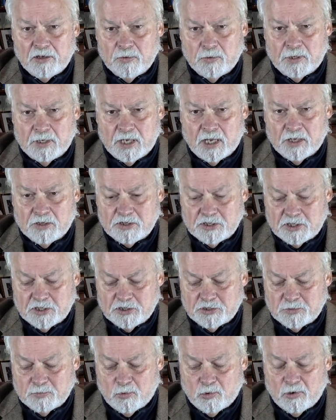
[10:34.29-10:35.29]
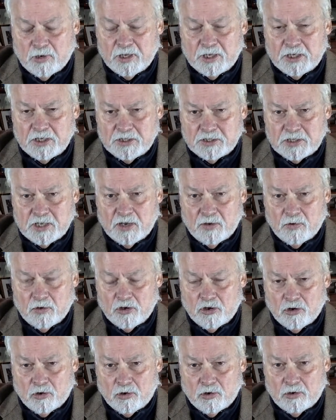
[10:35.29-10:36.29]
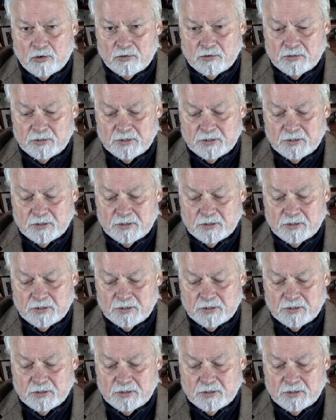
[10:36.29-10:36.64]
who announced this morning he's now a girl.